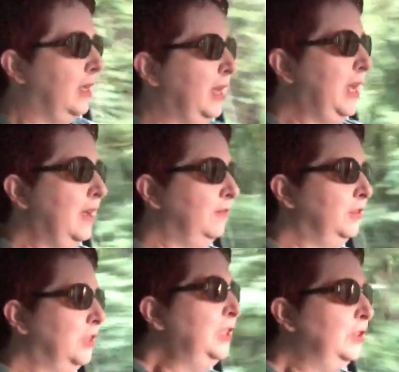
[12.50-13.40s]
I
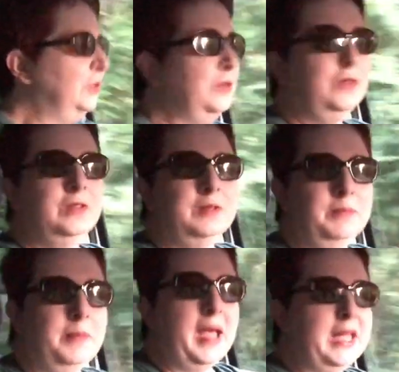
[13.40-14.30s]
have good news
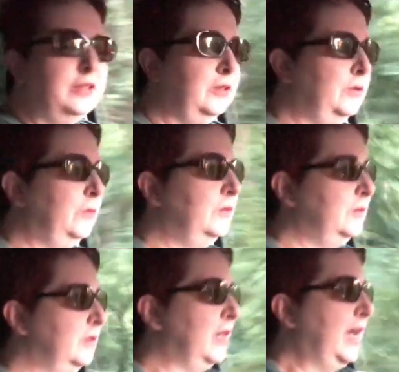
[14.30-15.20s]
and bad
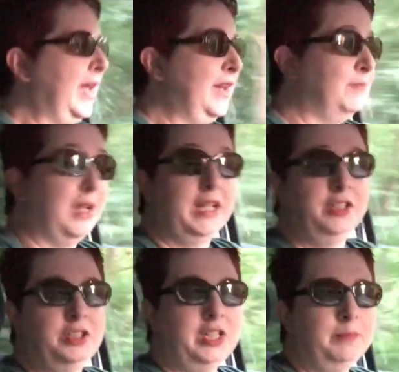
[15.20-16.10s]
news. I have my
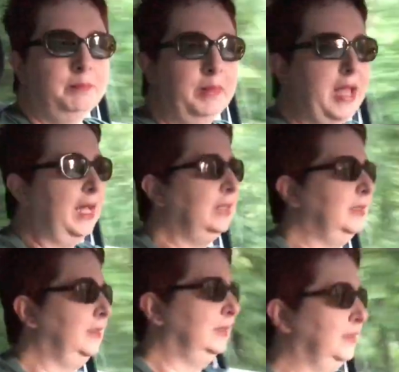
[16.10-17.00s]
Jeep back.
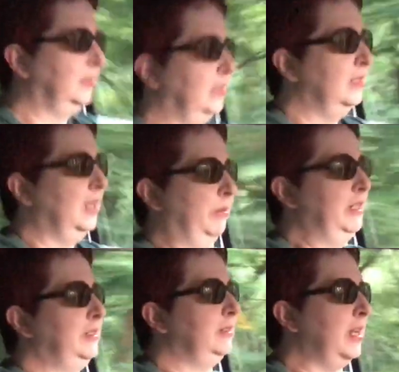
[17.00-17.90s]
I'm
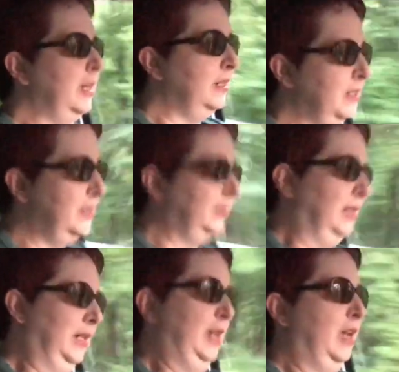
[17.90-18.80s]
excited
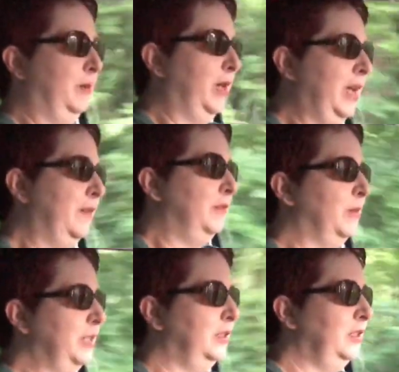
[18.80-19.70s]
about having
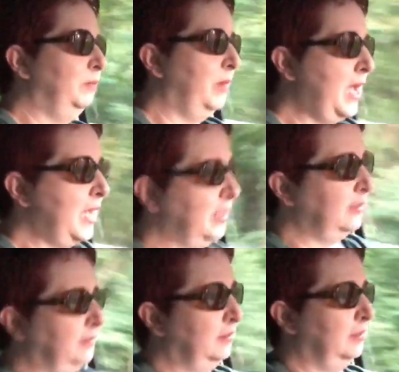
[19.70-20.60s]
my Jeep back.
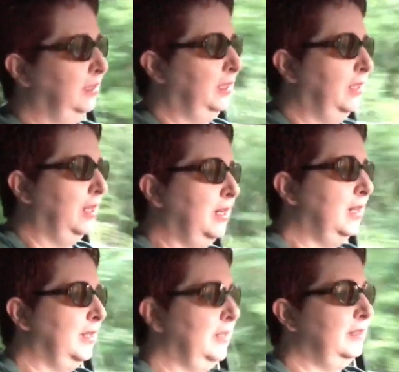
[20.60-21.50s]

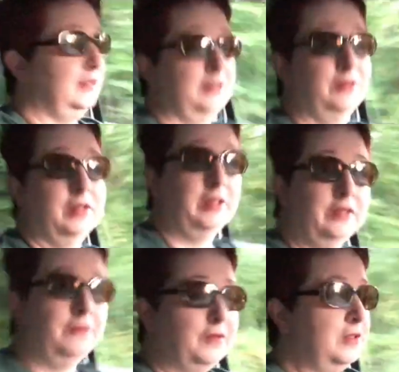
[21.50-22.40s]
This is really
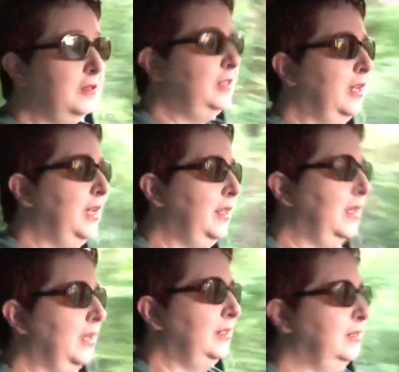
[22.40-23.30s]
the first day
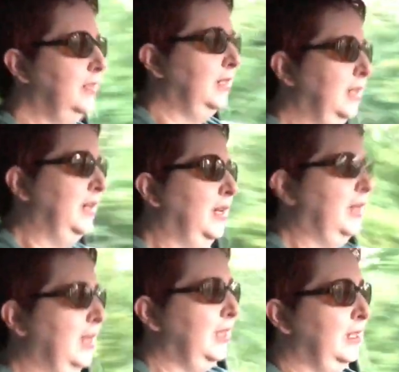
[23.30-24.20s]
that
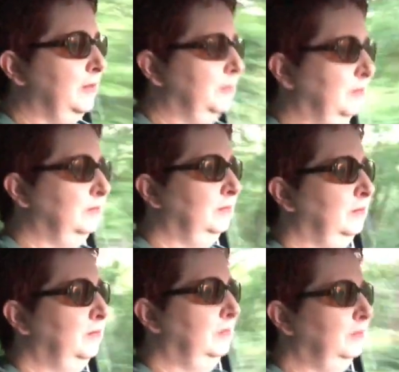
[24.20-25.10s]
I
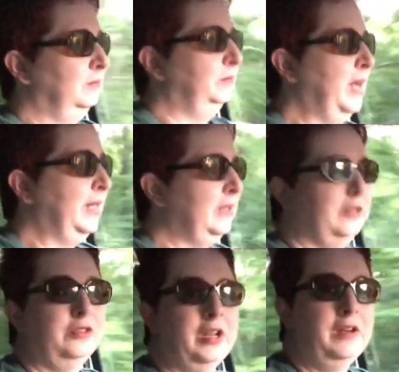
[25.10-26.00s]
am back in
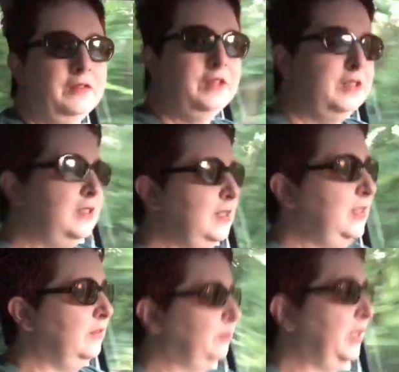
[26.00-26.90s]
the driver's
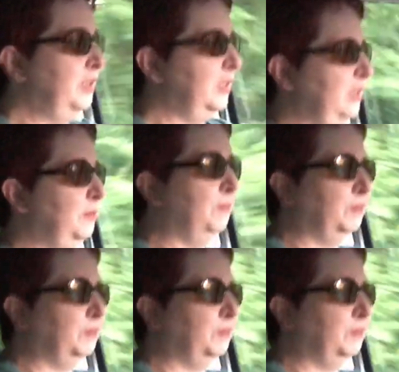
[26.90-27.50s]
seat of my Jeep.